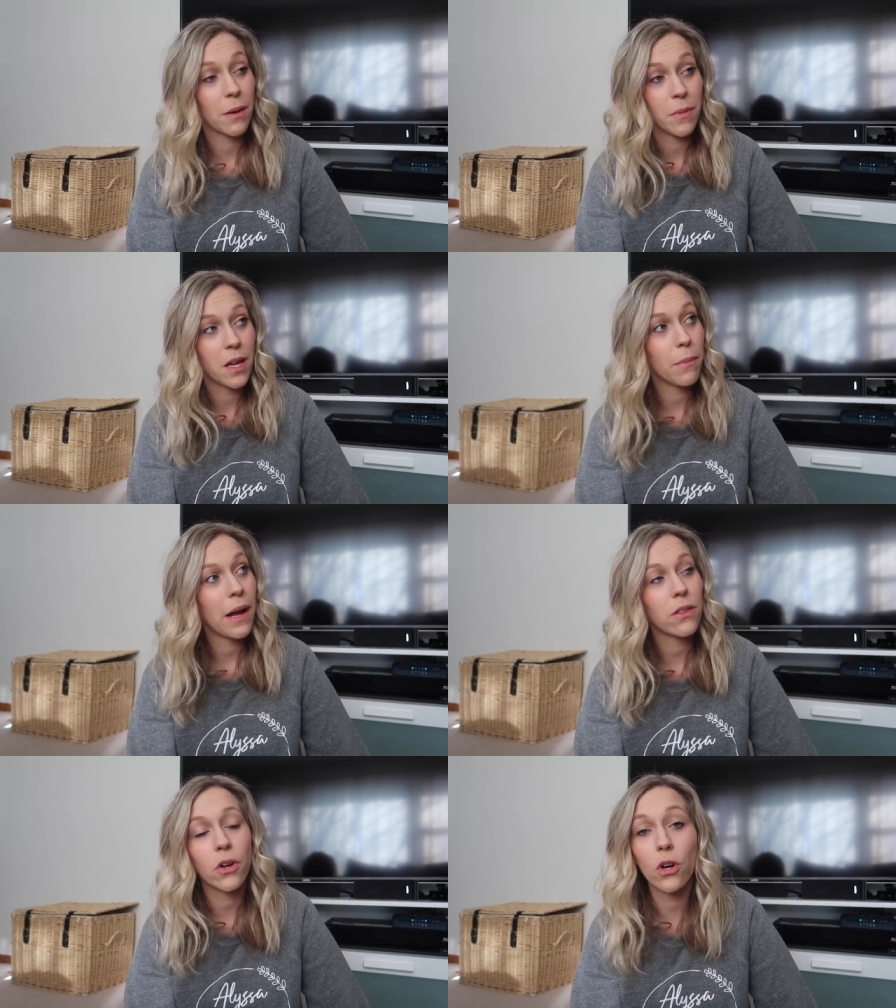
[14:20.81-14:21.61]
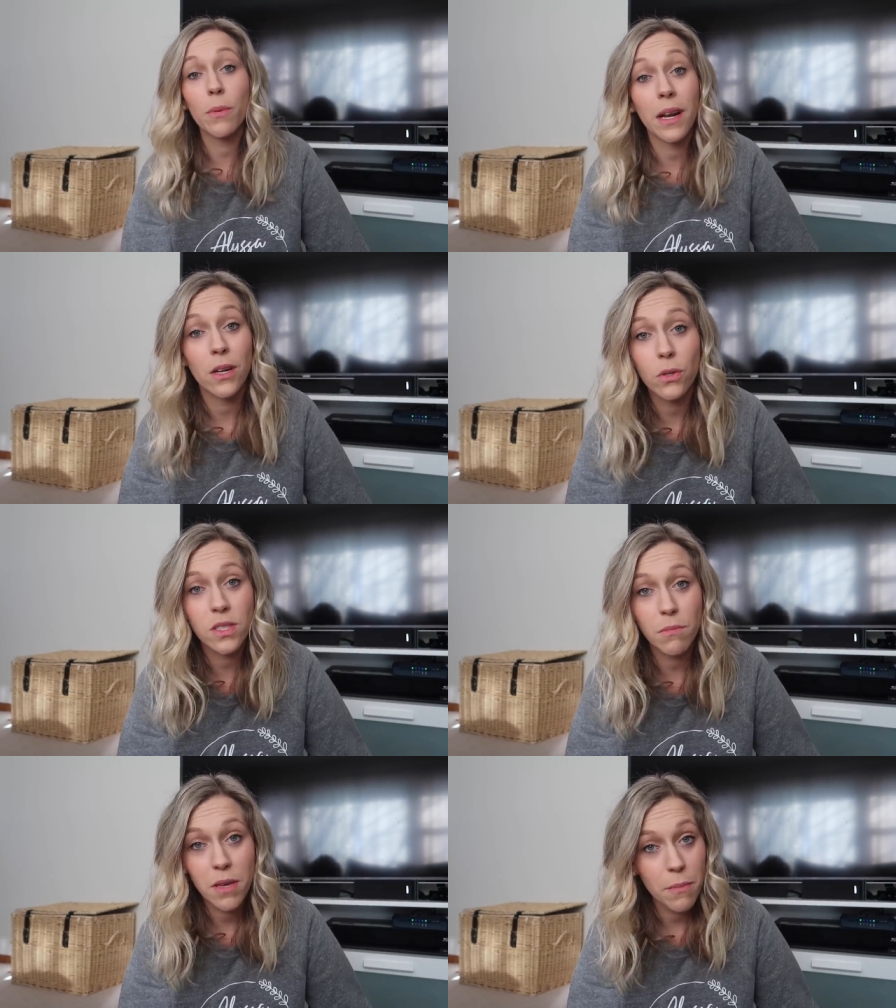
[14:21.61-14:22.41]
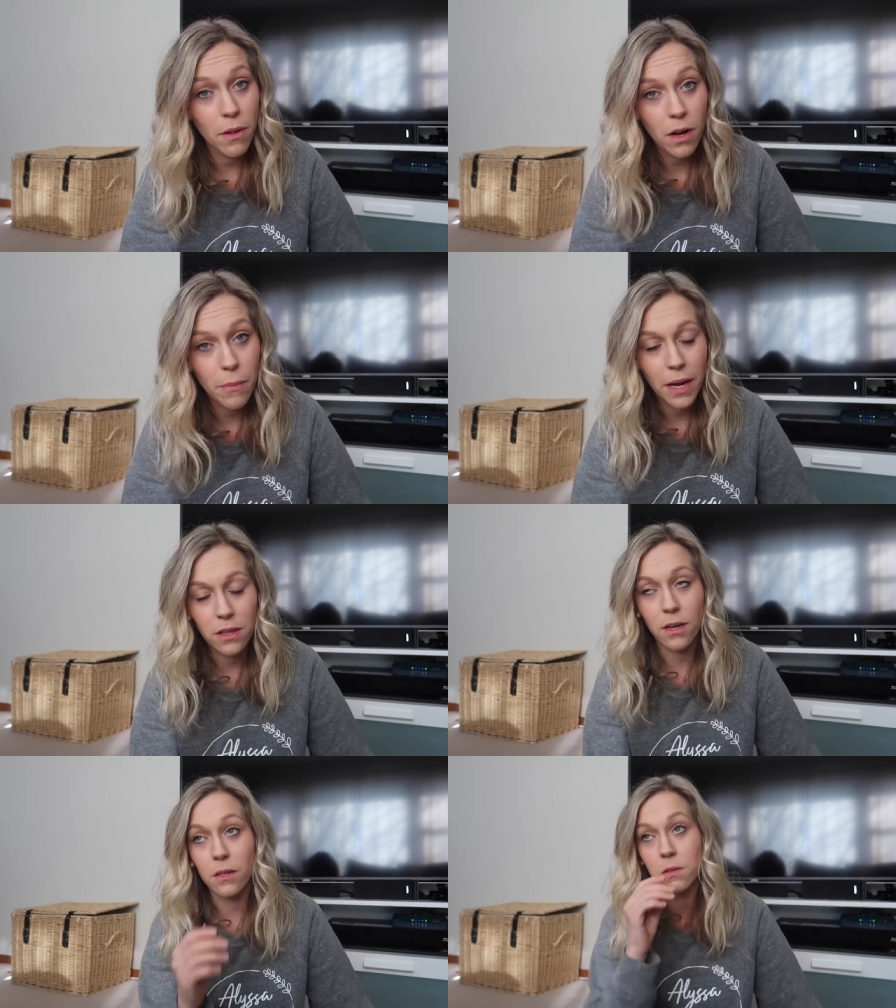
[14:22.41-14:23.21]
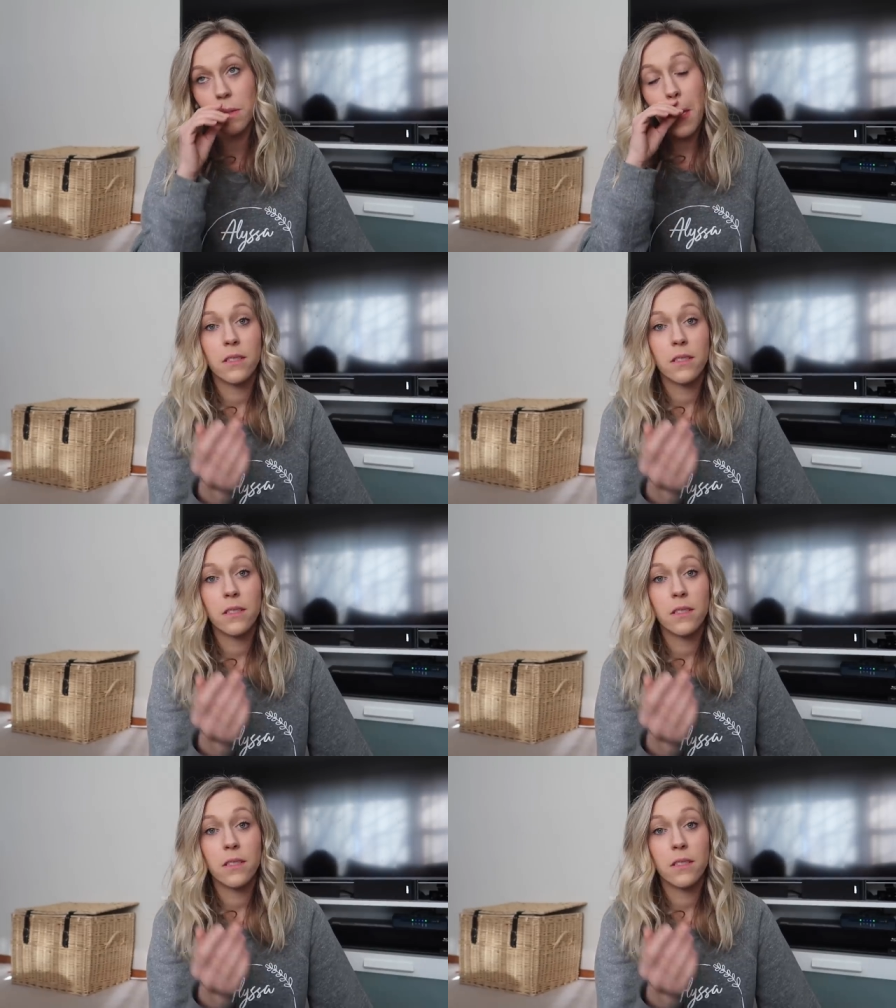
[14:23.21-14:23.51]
I'm not a bath girl, but I know some people are bath girls.